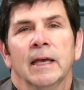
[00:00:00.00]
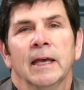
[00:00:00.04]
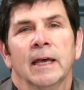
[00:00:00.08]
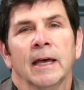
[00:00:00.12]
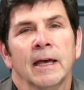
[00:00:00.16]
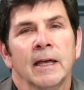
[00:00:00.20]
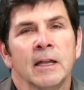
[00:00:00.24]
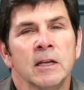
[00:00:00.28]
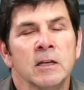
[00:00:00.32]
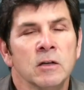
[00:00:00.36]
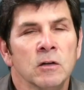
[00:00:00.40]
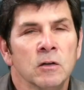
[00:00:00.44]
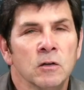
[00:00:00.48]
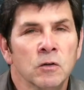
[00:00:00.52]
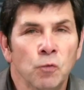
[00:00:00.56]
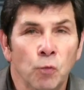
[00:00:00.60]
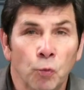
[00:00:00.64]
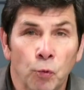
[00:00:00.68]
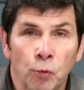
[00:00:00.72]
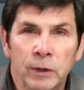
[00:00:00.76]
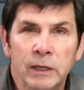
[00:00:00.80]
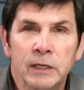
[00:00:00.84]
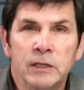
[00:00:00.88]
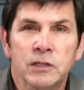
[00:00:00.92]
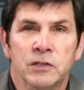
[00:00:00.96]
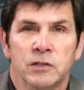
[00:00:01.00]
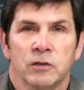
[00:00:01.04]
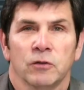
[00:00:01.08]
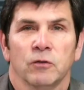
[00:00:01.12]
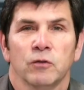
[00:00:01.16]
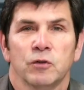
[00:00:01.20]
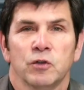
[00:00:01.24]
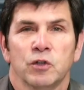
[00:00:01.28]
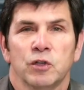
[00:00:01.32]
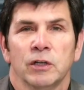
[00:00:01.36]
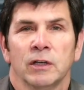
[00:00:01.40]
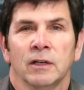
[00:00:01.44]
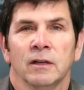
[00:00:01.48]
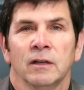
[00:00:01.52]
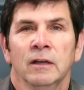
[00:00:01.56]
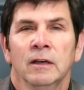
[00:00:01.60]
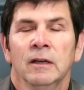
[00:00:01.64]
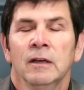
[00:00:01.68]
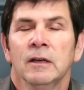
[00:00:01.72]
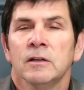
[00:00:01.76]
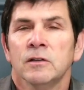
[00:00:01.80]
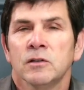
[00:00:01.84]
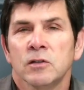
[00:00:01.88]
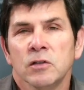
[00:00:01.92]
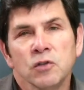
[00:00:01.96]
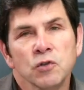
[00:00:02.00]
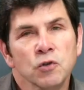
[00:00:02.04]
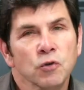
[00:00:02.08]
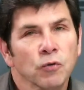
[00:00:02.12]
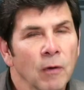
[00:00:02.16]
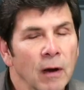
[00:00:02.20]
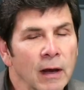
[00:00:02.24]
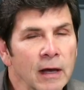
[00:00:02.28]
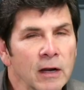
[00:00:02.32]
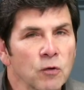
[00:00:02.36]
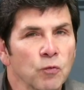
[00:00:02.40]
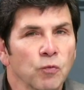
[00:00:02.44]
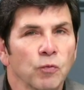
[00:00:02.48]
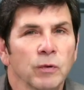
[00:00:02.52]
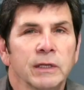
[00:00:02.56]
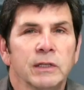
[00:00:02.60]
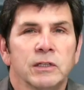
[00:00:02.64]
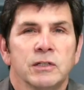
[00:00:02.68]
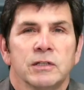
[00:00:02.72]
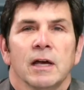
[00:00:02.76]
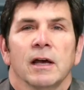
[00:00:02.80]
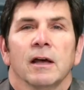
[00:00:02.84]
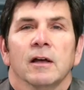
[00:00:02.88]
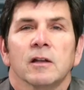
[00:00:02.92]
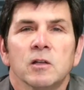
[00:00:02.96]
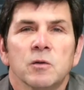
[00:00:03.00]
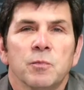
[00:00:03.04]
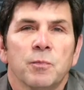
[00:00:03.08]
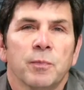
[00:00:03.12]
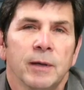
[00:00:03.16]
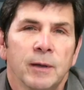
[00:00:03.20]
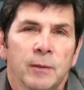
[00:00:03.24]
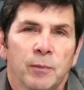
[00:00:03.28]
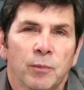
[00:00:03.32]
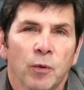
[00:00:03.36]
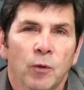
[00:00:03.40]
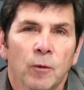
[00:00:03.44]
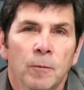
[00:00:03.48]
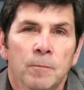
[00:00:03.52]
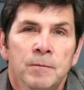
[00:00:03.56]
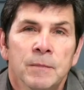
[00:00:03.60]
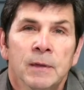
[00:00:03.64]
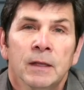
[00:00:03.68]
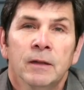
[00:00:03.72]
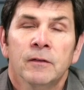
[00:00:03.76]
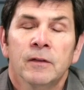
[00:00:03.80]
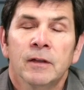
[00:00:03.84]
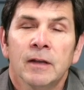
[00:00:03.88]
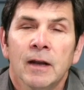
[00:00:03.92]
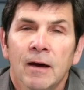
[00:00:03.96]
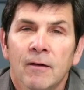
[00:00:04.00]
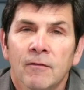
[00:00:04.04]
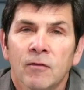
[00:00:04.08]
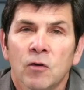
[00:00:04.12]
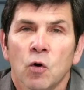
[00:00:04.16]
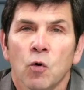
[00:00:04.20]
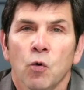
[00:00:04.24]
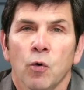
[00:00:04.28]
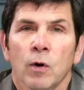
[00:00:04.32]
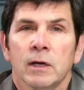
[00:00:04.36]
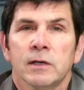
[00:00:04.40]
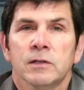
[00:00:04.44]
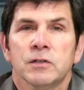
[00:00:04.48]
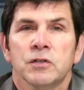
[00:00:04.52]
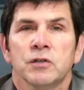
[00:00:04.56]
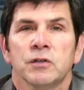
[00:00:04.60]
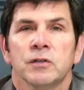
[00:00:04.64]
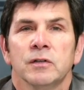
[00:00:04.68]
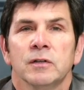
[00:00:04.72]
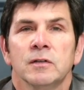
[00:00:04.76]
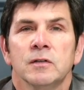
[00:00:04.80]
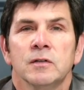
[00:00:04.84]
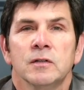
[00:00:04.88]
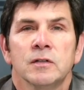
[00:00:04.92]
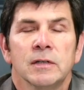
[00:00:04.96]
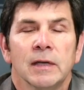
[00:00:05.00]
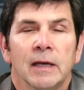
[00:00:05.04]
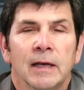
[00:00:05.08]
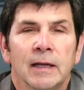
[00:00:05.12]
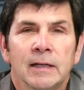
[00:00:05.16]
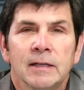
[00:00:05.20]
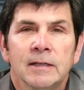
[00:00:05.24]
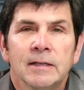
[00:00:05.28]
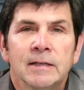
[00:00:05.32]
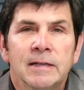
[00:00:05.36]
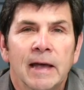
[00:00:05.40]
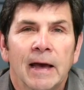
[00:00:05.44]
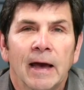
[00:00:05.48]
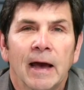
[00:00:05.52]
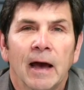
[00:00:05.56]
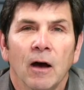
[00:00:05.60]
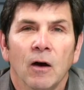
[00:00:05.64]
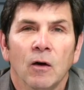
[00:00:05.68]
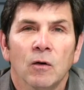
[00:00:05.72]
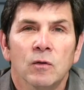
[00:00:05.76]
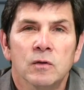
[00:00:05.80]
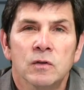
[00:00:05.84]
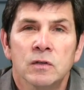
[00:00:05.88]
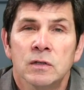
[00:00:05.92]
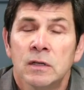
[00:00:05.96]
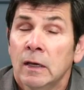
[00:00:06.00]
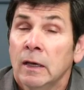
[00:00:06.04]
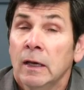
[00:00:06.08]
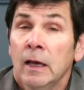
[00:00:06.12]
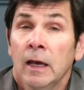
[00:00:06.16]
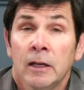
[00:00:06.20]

and researching to try to reach out to people that have questions and doubts.